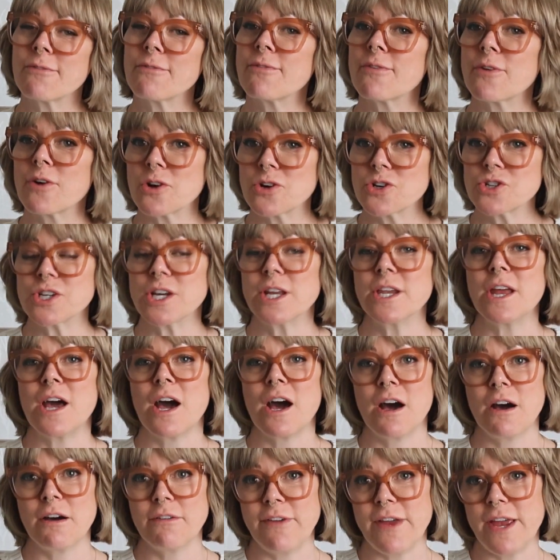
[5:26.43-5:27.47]
version
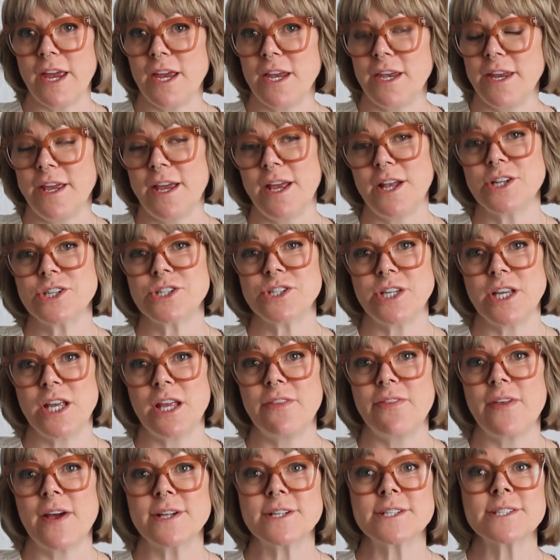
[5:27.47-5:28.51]
of
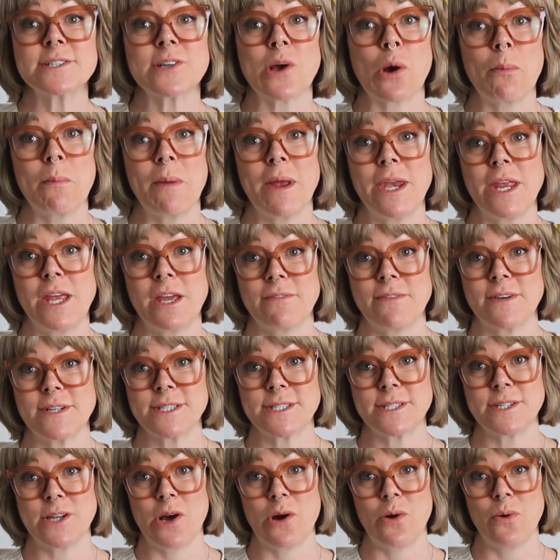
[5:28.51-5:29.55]
ADHD that so many of
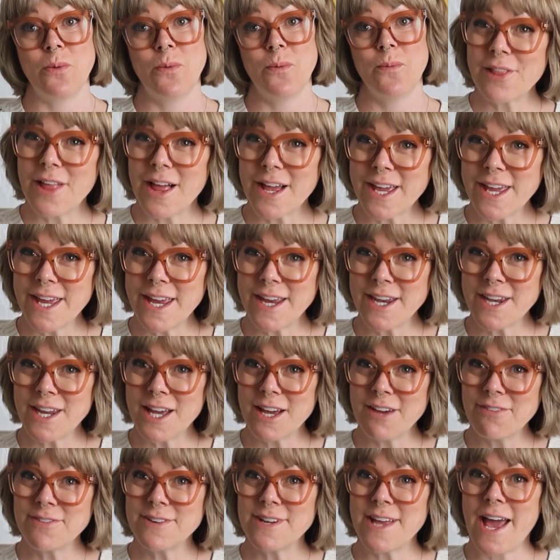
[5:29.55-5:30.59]
us know. If you're lucky
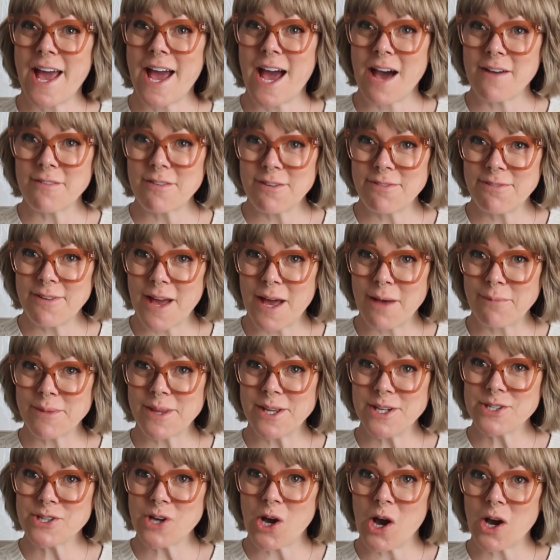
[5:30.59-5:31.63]
enough to have a
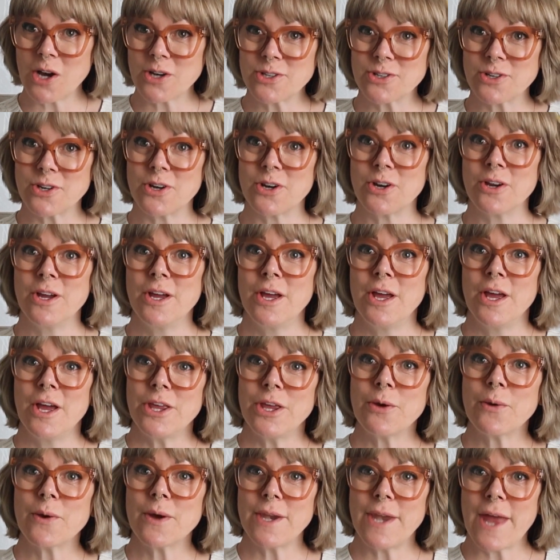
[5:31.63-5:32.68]
family doctor,
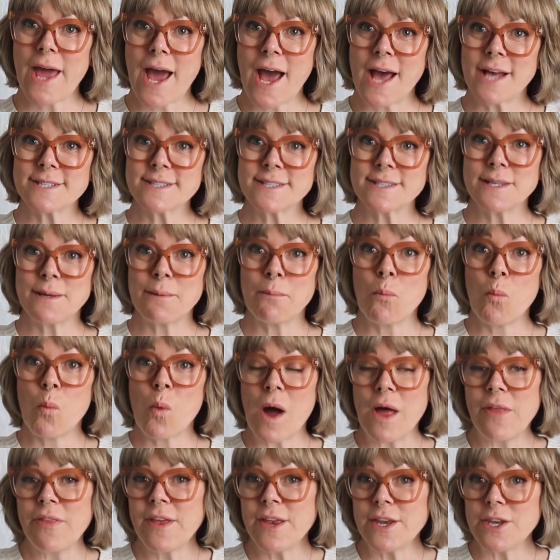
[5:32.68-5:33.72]
you could ask them
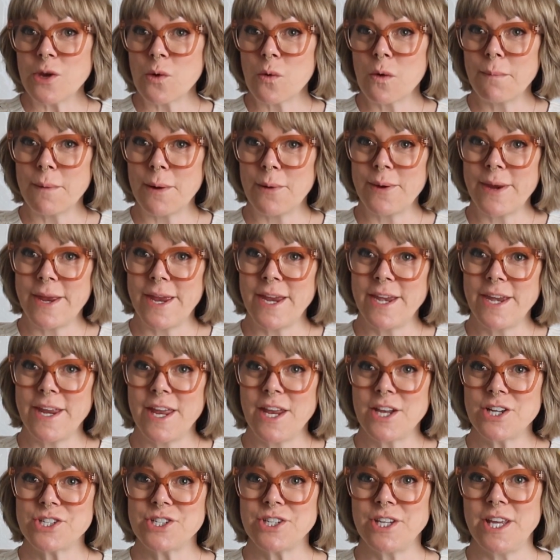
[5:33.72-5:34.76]
what they know about
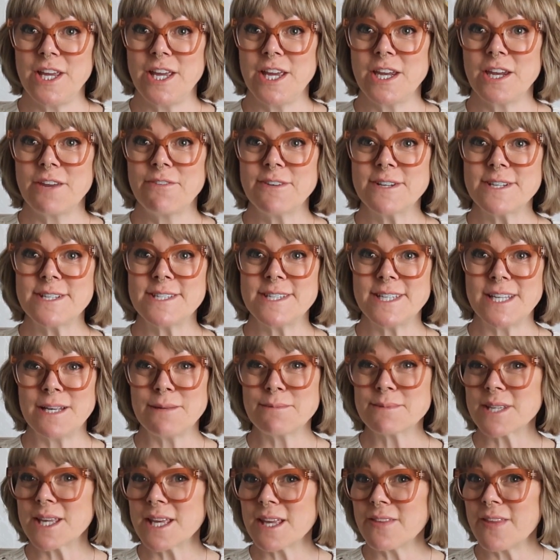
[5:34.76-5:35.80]
ADHD, and if it
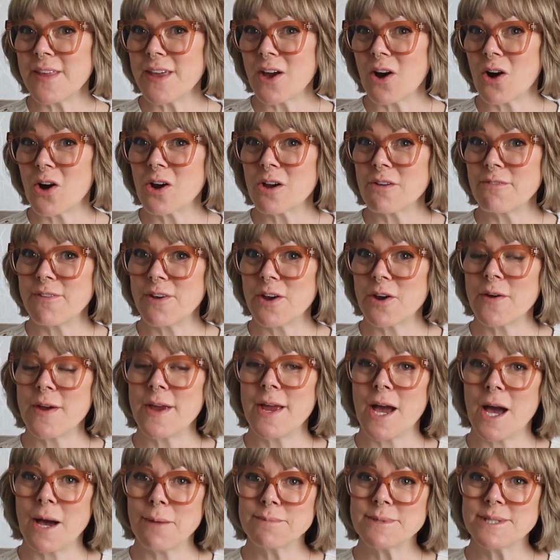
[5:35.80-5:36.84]
seems like they aren't
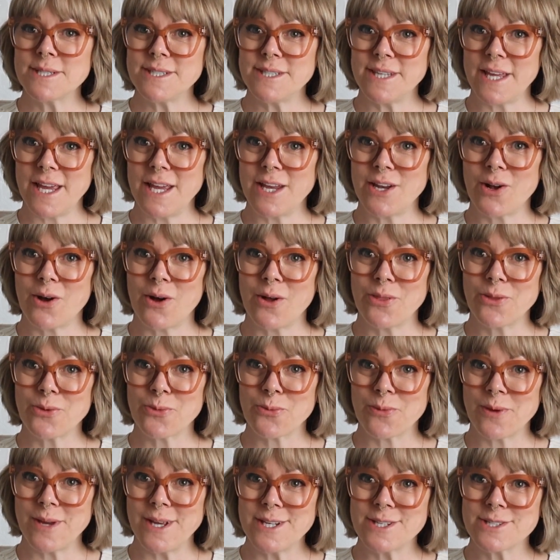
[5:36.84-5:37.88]
very up to date on the
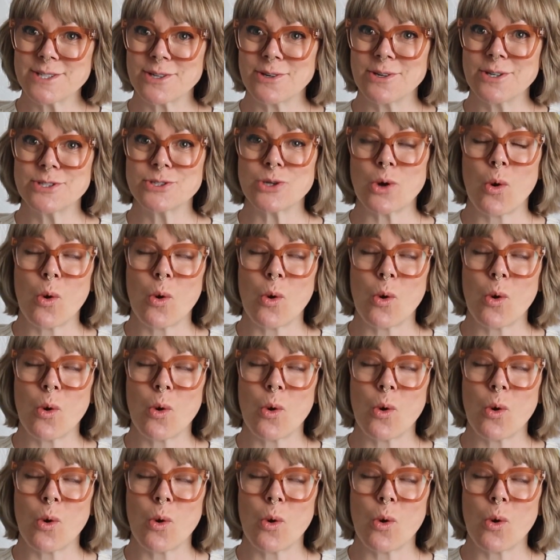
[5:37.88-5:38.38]
research,